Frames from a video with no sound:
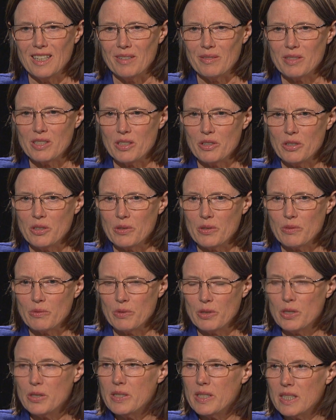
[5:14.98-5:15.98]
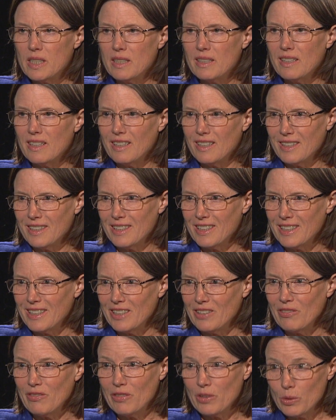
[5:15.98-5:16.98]
so you're reducing on
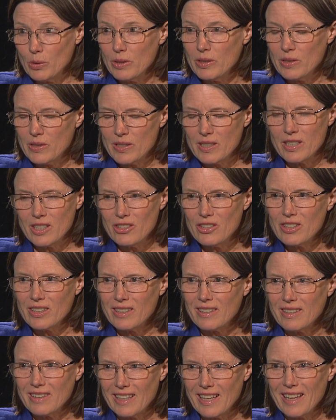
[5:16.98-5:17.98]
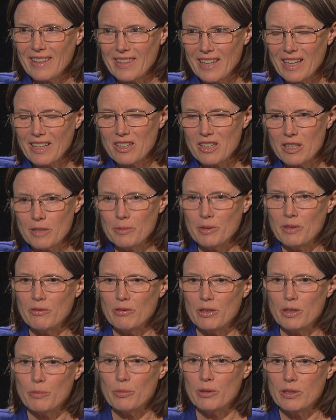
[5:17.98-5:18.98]
the fuel usage and that carbon
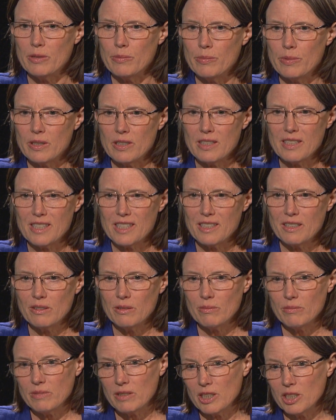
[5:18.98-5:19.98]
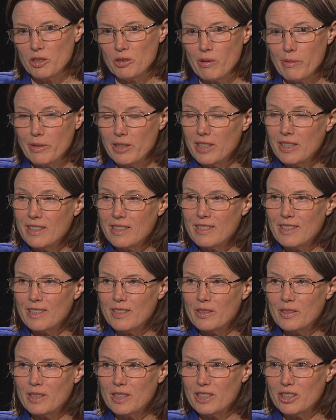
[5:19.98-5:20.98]
footprint, but also contributing to the
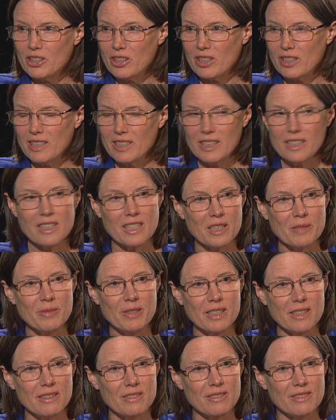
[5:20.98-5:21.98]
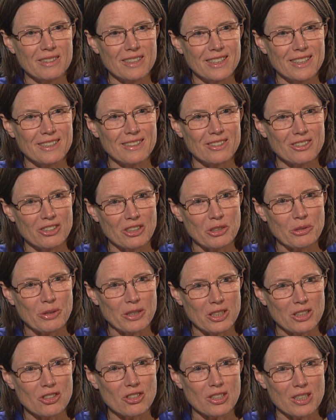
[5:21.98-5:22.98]
local economy and
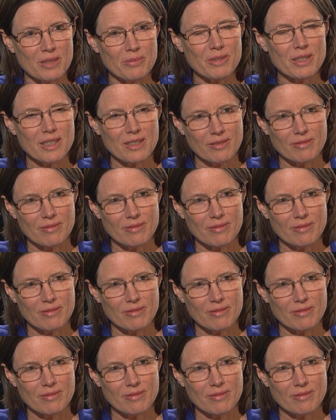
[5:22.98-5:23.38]
generating jobs.